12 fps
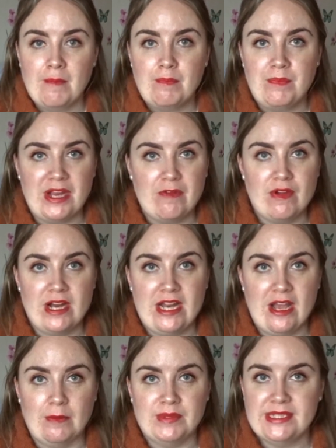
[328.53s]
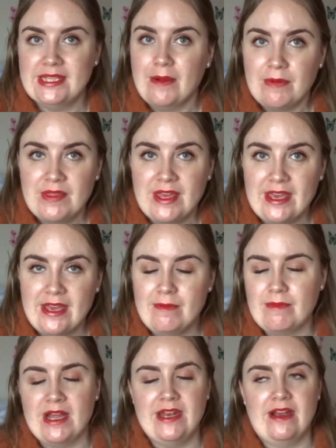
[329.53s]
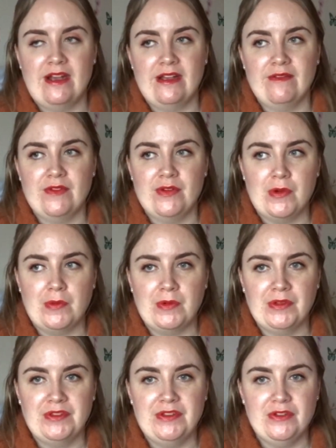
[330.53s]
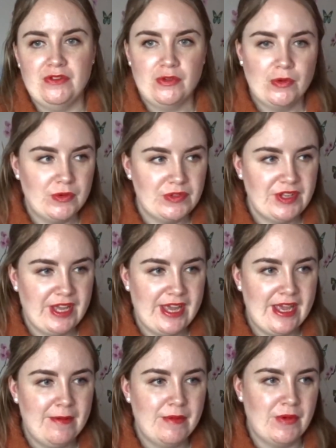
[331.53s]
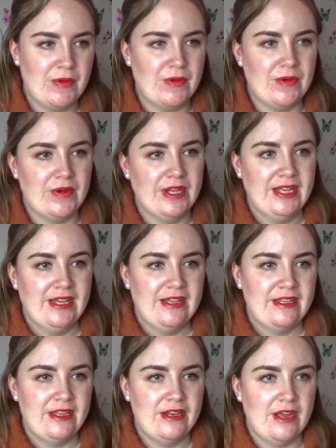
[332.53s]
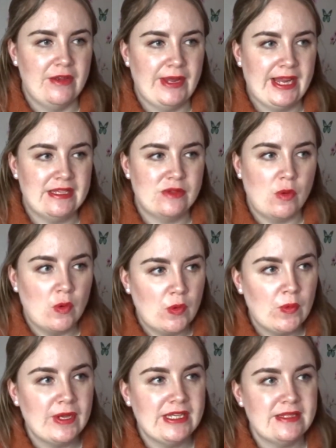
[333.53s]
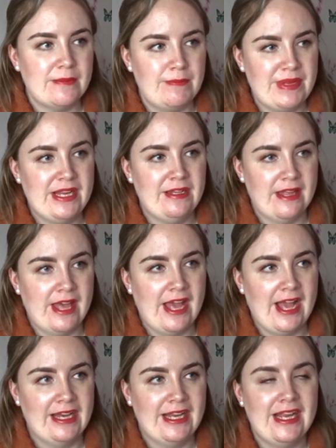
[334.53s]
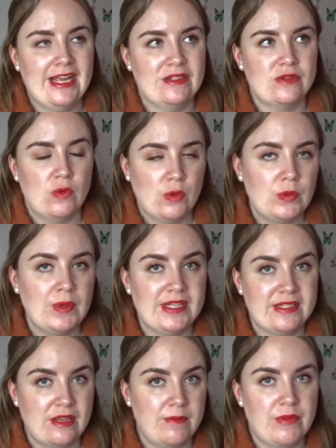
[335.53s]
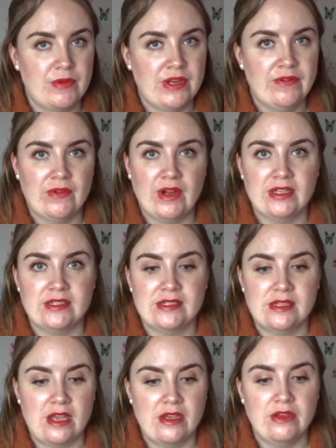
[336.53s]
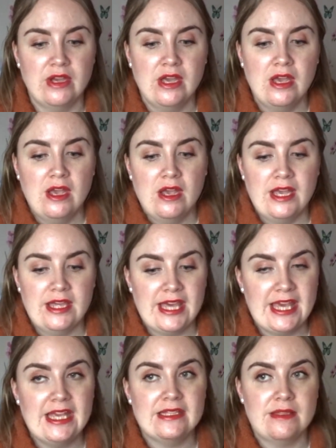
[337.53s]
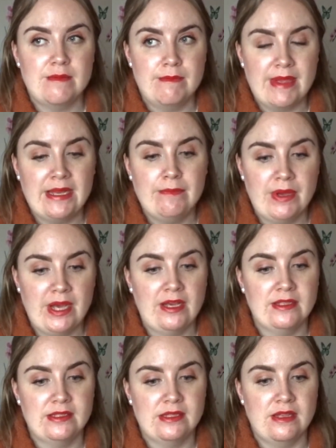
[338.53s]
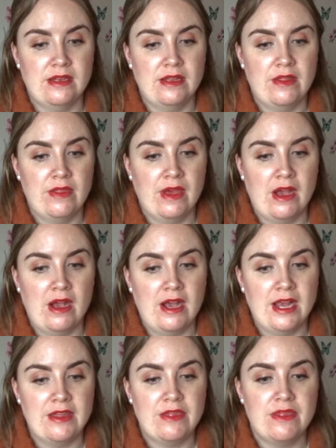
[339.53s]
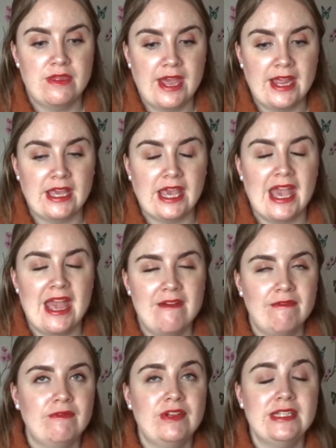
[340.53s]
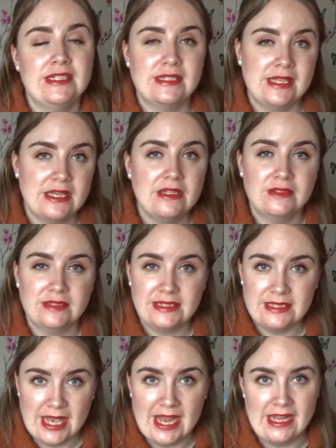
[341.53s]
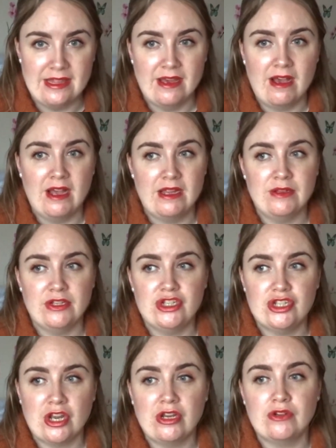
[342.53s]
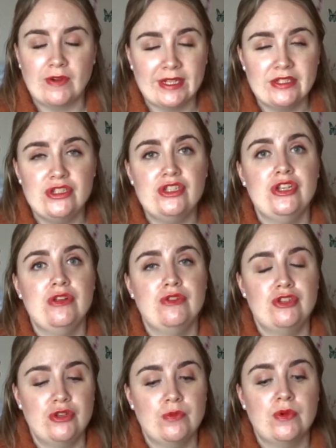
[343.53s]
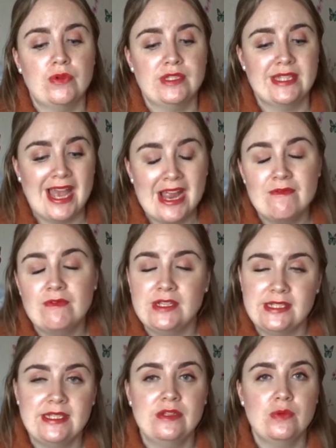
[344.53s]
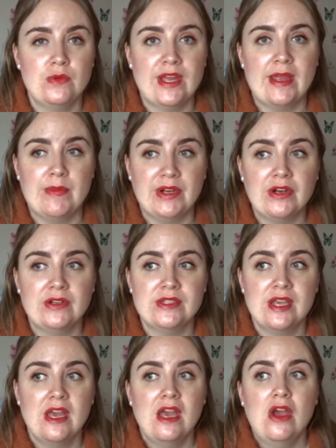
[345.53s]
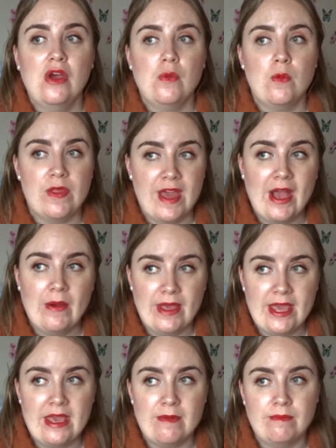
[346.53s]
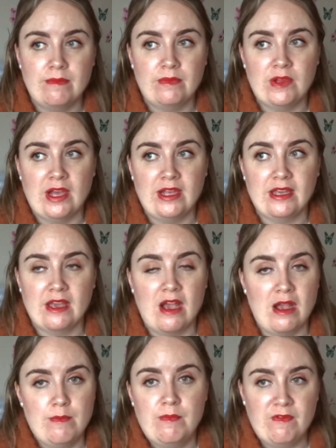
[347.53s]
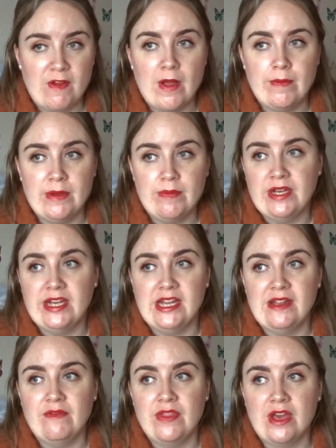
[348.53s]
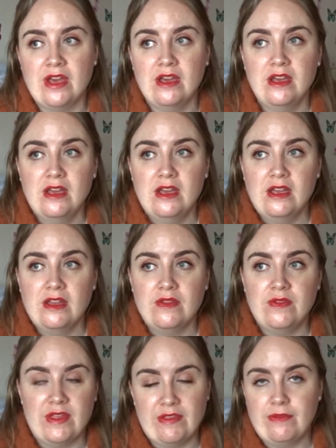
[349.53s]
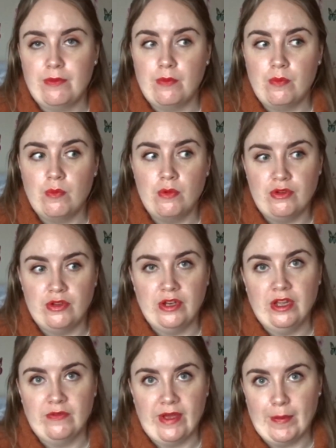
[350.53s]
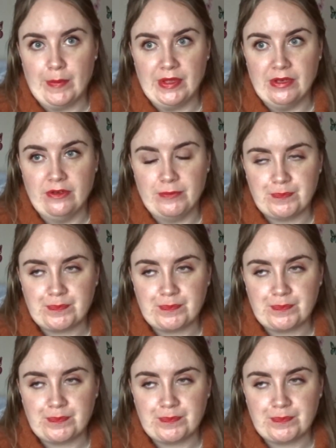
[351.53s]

been really upset with him, when I've not wanted to talk to him, or you know, he's always been there and he has always come through for us. So he is the main person that I thank every single day, that I show gratitude towards every single day, because without him, like, I firmly believe that this wouldn't have happened.